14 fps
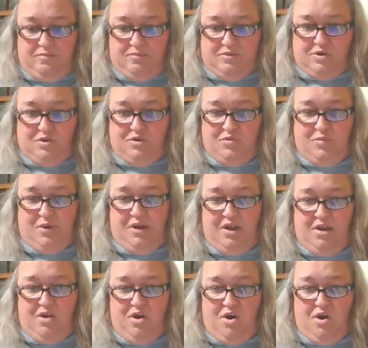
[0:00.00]
Started
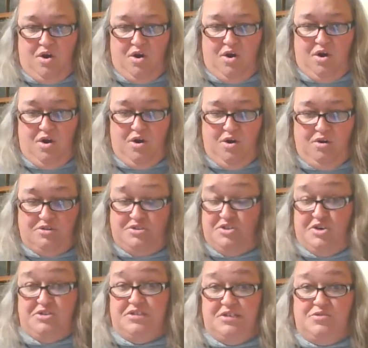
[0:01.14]
reading her
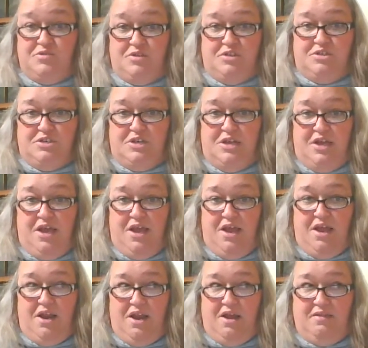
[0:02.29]
Starseed trilogy,
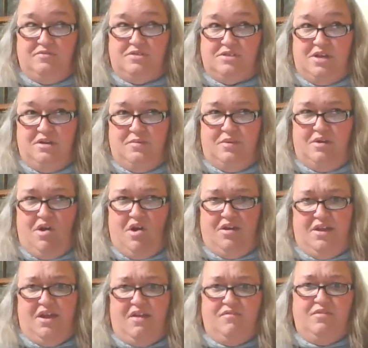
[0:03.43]
and I've just kind of been
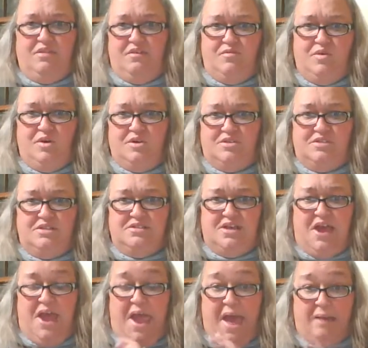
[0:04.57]
arcing everything for her since.
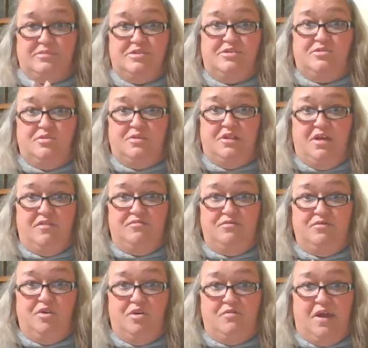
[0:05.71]
I absolutely love
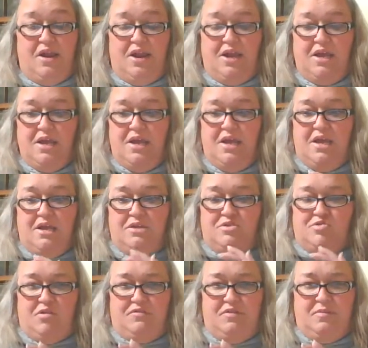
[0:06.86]
her writing.
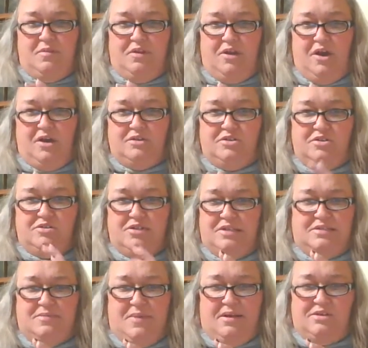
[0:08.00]
Strong female characters,
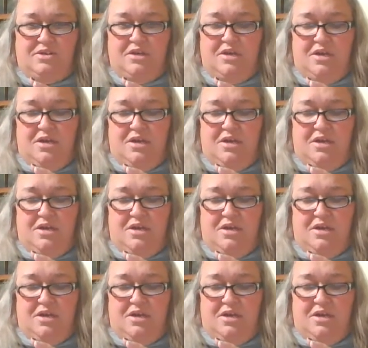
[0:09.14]
lots of magic.